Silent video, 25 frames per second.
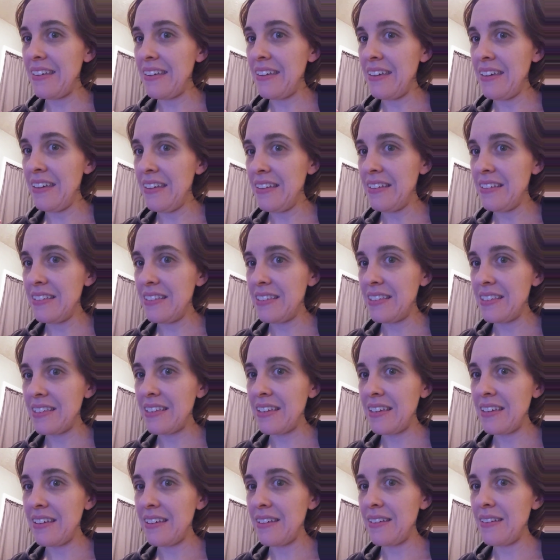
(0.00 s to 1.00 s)
his
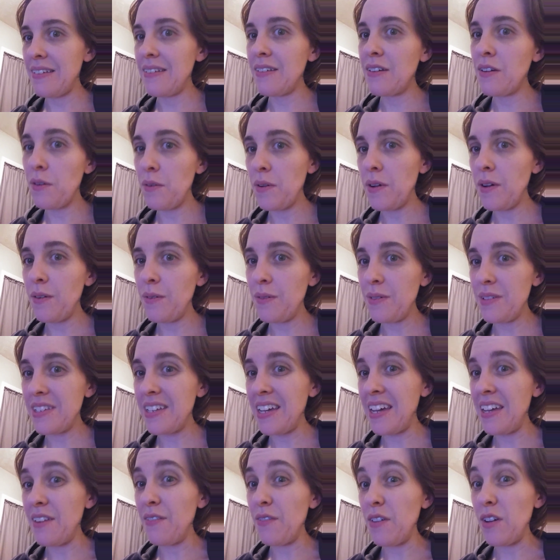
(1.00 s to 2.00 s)
career was
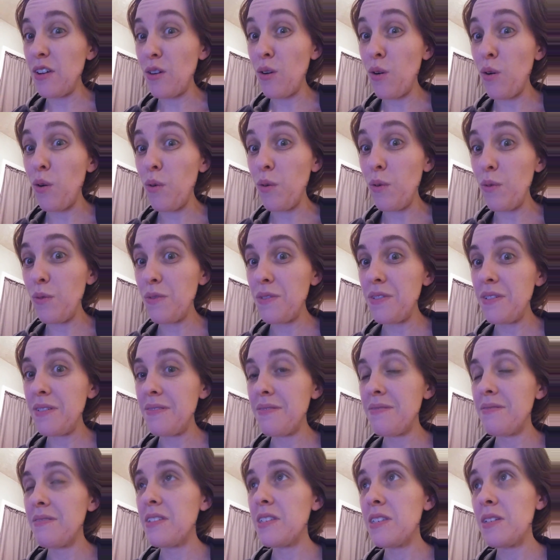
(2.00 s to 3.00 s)
kind of on hold.
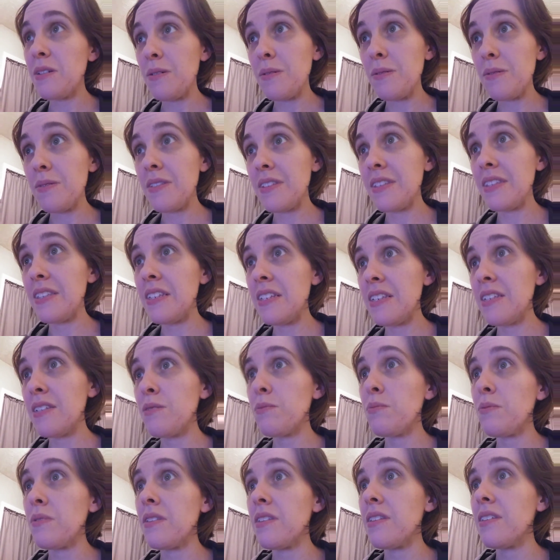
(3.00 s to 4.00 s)
So this
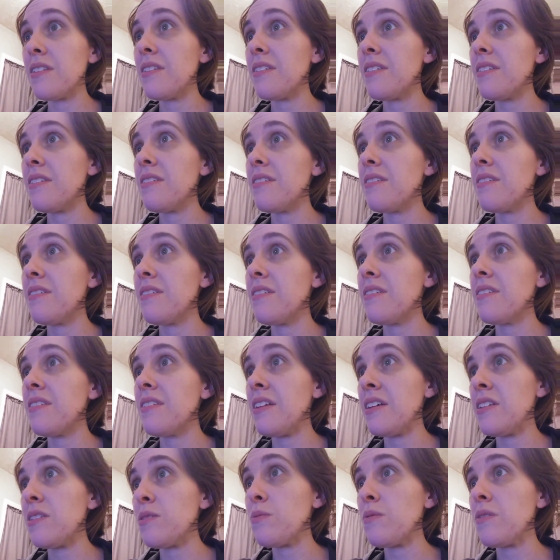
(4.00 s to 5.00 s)
is what
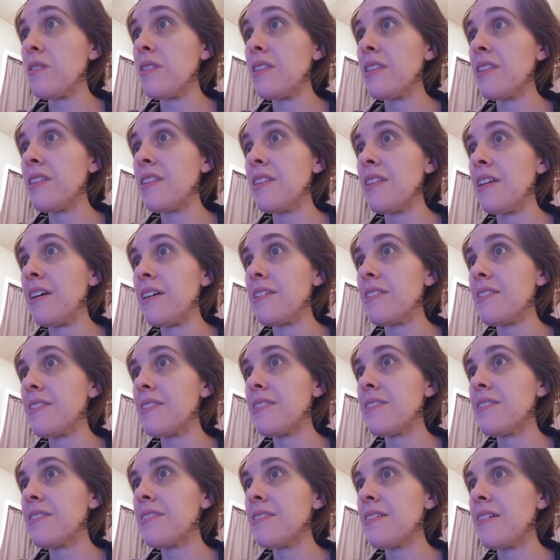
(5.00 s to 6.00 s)
that's what
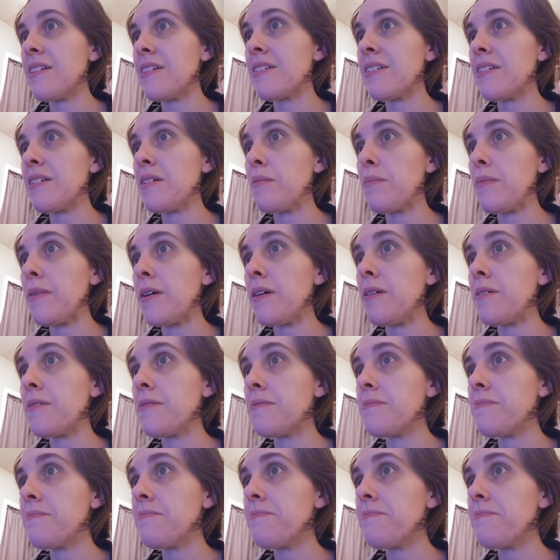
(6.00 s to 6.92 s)
that's talking about.